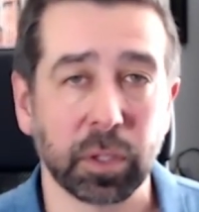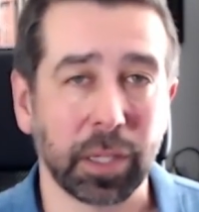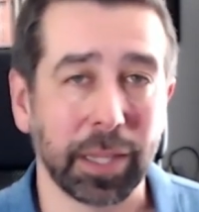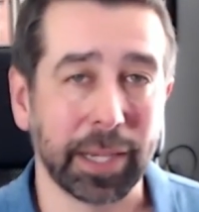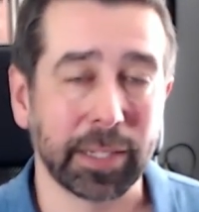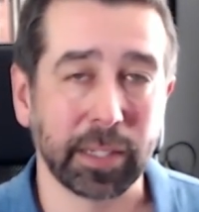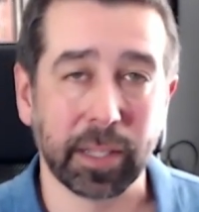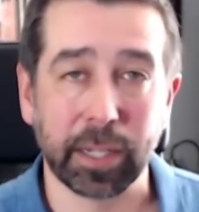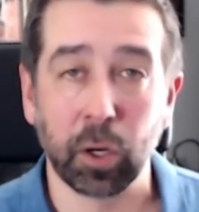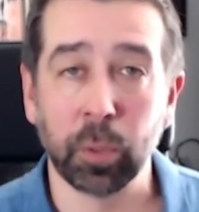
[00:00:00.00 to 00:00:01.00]
We're collecting
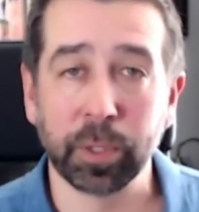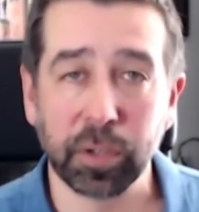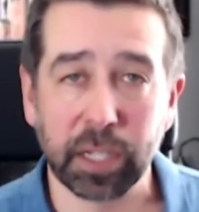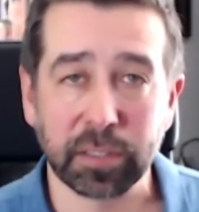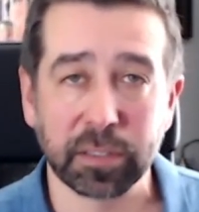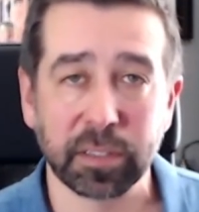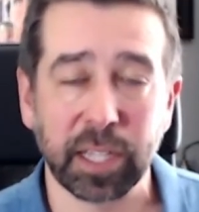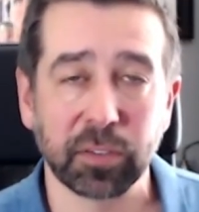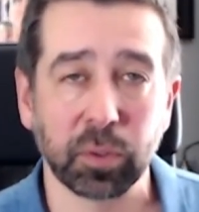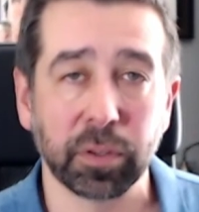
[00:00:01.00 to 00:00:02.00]
like home addresses and
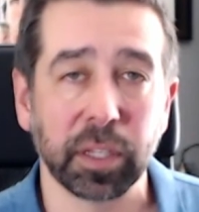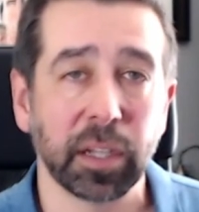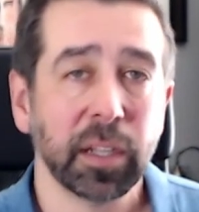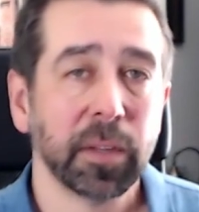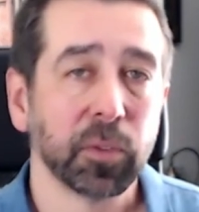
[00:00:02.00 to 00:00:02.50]
that sort of thing.